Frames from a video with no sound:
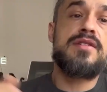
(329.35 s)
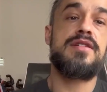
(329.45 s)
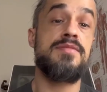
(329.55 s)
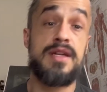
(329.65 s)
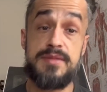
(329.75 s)

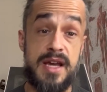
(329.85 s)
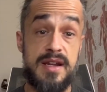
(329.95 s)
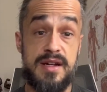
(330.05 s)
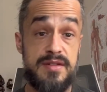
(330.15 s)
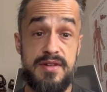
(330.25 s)
Sometimes I had
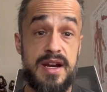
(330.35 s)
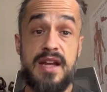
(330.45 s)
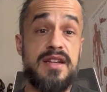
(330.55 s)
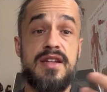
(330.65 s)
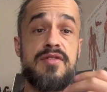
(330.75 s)

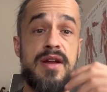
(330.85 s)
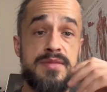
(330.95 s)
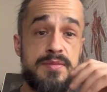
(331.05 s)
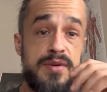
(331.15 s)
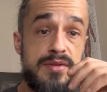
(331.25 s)
190 grams
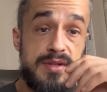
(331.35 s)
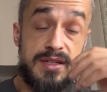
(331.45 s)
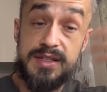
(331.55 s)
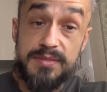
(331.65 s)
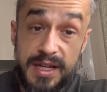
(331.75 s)
of protein.
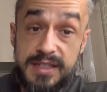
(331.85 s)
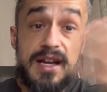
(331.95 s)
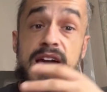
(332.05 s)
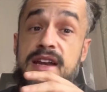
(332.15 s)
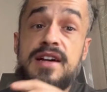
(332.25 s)
Some days I
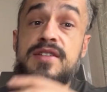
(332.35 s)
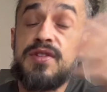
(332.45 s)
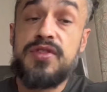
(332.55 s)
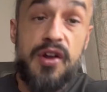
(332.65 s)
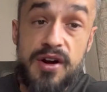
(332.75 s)
had
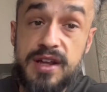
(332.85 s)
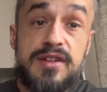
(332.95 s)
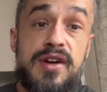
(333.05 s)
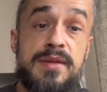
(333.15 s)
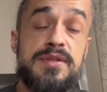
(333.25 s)
130
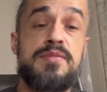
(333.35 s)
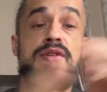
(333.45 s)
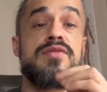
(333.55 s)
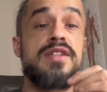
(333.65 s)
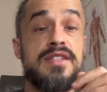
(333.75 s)
grams of
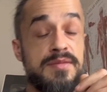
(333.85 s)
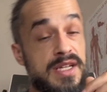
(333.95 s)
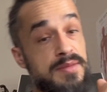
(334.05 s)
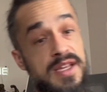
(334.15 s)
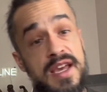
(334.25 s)
protein.
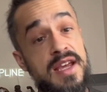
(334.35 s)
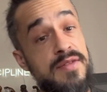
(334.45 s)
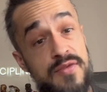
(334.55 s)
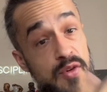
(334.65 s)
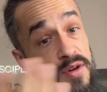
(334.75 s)
Sometimes I ate
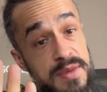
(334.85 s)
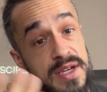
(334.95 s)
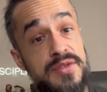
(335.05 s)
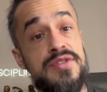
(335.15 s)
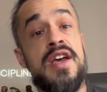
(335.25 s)
four
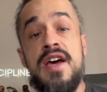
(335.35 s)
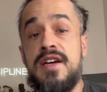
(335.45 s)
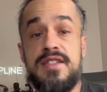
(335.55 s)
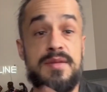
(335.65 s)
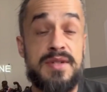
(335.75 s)
meals.
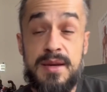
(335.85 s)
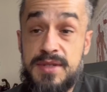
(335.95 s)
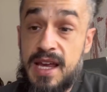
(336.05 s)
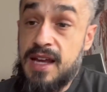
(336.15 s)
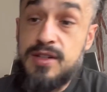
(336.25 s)
Sometimes
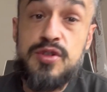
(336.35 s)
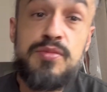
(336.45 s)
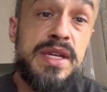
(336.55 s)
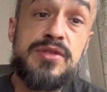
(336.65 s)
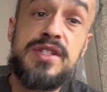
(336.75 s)
I ate two
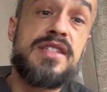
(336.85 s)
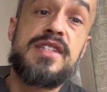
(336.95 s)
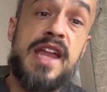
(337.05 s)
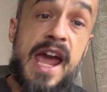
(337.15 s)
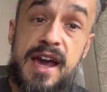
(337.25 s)
meals and a
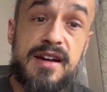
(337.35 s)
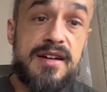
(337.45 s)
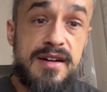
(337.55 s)
snack.